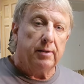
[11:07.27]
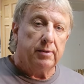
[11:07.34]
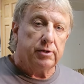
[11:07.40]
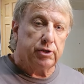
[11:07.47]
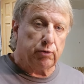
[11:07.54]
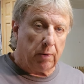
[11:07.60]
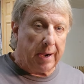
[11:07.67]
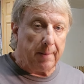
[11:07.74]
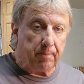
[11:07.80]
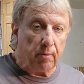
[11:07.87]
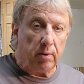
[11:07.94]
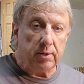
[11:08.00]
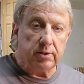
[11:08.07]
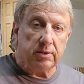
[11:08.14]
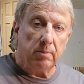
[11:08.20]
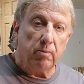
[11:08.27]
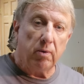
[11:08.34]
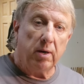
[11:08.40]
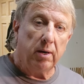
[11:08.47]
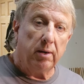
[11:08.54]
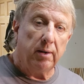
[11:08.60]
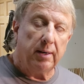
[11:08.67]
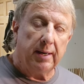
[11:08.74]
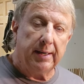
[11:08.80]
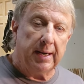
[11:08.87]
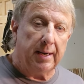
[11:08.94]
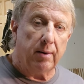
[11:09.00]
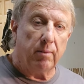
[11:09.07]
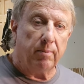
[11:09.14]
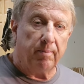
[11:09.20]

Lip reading: scrap wood somewhere, and I